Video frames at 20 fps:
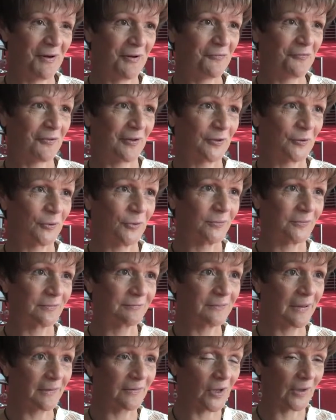I feel
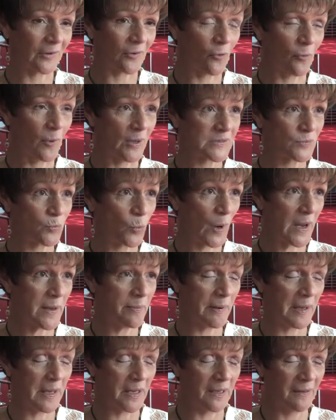like almost
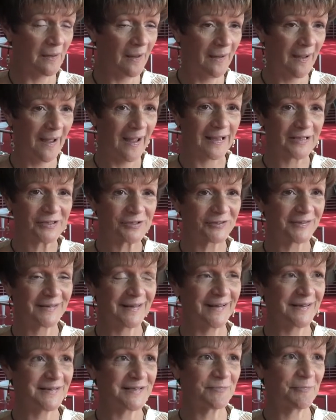weepy
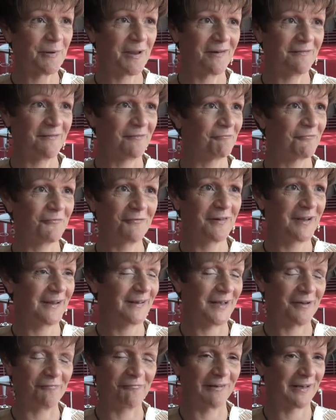actually. It's been
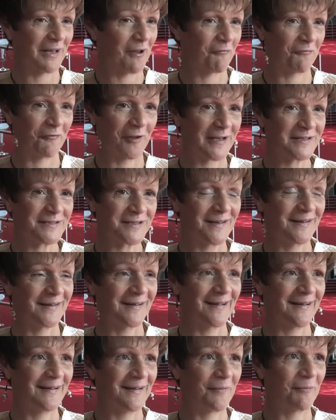really, really
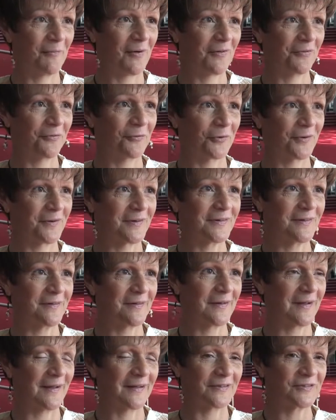affecting. Um, I thought it
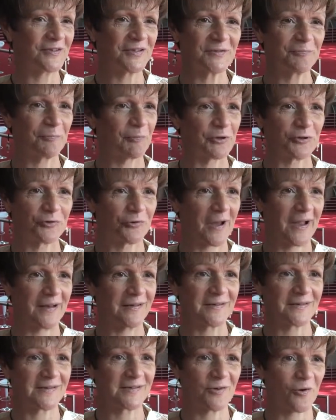just
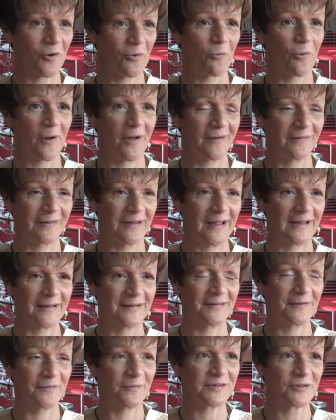portrayed it so well,
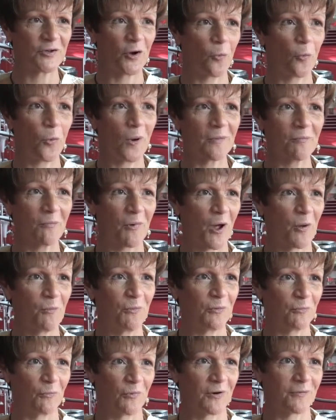and there's not one
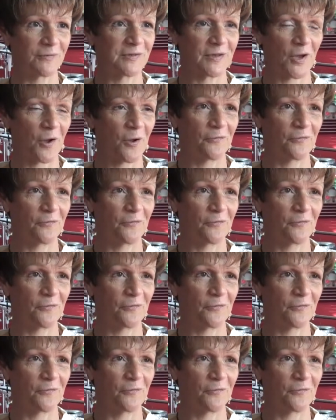moment where it was